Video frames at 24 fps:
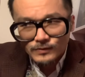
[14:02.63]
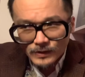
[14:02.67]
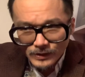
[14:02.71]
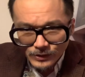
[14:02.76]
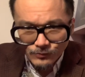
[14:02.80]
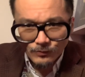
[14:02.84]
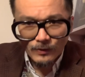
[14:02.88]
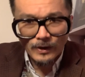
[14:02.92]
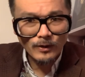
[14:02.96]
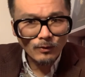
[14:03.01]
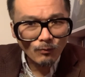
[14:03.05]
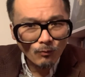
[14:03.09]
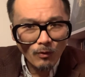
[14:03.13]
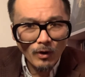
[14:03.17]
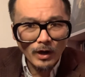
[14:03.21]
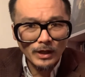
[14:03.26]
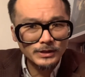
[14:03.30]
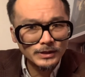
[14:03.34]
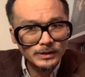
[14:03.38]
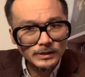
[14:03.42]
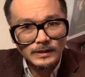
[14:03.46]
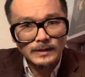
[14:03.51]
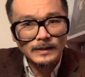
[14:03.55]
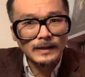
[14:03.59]
I try to
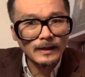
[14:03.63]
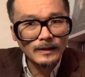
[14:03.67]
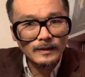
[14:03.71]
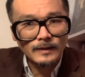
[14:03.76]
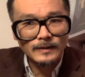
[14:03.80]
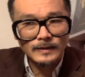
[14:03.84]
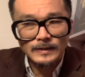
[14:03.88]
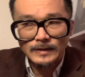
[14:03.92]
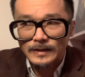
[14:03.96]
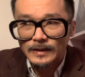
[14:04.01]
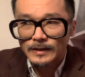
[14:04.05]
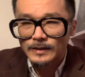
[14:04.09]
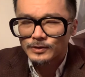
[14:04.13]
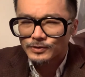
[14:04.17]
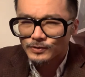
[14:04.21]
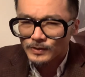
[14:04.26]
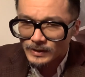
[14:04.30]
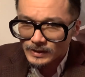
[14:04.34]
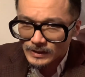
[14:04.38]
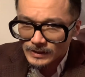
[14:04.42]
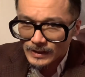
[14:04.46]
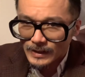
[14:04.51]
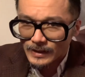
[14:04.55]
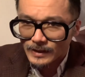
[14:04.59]
watch it again and again, try
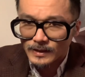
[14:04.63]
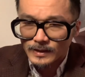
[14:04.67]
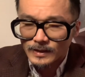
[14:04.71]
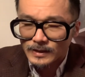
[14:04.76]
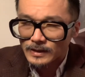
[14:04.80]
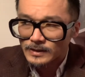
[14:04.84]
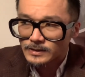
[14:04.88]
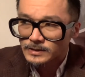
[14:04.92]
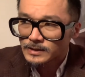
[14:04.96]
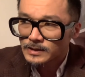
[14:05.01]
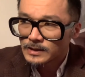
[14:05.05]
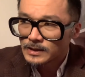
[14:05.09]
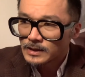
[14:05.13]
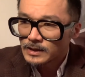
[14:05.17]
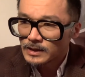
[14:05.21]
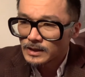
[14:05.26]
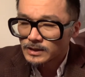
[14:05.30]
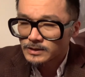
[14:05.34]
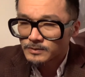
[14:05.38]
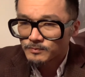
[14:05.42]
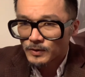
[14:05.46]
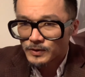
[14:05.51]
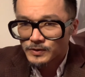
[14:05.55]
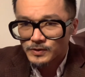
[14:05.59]
to get it as
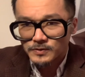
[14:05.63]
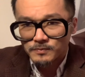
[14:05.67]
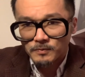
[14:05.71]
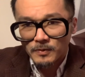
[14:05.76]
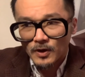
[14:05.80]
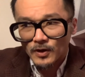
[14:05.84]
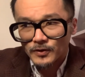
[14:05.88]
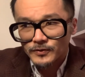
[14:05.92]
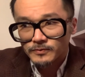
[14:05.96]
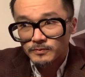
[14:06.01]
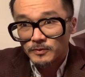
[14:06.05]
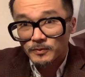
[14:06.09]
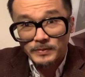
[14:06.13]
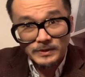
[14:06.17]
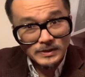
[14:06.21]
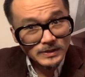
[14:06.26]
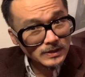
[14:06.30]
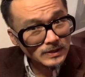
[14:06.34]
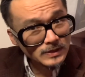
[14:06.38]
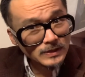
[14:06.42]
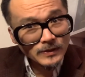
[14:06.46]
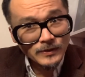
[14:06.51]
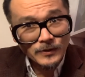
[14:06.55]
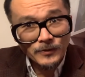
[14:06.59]
much as possible. But
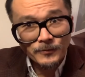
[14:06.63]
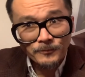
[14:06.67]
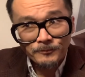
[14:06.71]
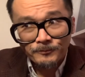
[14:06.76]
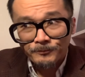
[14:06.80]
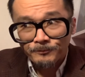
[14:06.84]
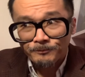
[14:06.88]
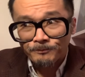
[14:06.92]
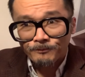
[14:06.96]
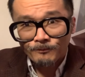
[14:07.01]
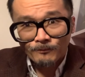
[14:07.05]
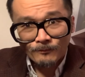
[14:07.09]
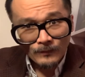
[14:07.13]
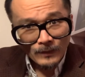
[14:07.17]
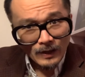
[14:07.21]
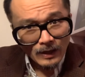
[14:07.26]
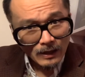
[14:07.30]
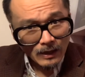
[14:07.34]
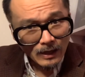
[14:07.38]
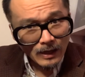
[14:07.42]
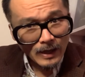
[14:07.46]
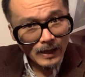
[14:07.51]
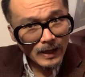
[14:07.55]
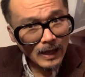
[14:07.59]
still,
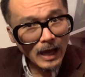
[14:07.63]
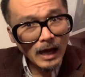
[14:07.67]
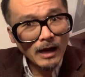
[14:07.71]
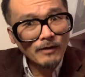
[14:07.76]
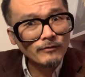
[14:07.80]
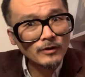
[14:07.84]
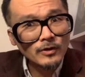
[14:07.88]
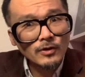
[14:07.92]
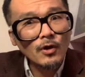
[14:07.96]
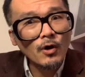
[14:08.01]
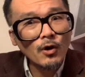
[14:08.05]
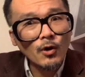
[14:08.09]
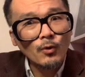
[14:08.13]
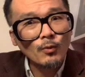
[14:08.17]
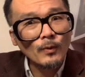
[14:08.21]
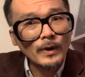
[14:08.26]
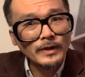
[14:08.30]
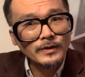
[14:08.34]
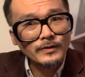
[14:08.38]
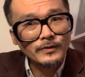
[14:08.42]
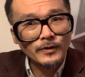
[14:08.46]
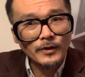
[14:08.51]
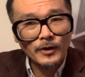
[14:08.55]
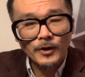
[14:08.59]
I have a long way
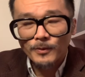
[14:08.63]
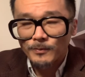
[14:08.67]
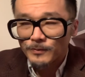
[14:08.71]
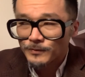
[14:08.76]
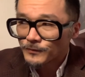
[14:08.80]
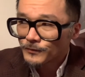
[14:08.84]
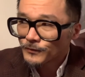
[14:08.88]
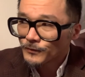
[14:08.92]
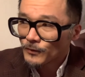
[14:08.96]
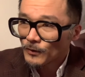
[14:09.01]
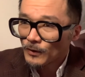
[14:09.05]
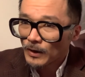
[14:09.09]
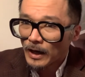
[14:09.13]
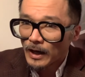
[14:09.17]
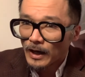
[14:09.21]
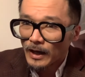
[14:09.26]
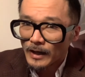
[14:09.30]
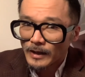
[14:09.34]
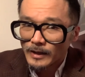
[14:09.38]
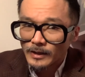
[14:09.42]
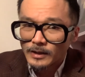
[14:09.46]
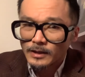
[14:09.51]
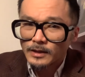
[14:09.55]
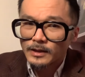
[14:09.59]
to go. And so
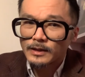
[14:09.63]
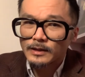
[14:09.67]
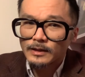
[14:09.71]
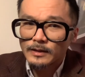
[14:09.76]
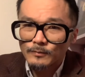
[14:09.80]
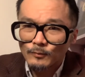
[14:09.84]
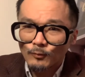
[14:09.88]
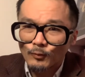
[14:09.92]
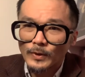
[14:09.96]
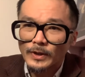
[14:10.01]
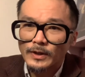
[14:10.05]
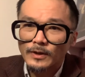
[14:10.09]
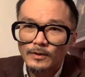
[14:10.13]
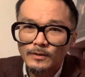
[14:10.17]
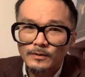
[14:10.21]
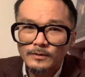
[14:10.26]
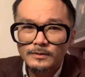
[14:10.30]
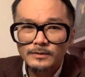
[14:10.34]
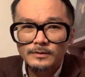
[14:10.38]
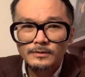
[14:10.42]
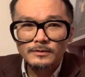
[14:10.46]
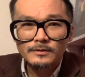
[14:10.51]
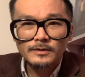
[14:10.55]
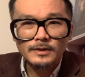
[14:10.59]
I will
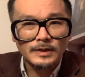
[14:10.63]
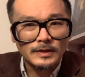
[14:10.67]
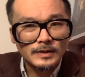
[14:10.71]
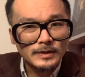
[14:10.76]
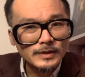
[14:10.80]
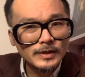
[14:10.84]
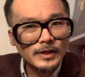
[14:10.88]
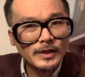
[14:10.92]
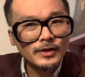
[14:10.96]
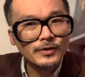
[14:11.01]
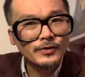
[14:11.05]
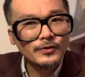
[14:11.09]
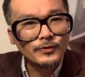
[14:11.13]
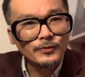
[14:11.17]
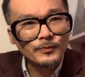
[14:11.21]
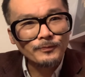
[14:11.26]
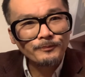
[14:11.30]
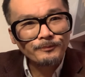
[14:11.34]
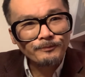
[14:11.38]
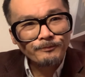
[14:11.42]
continue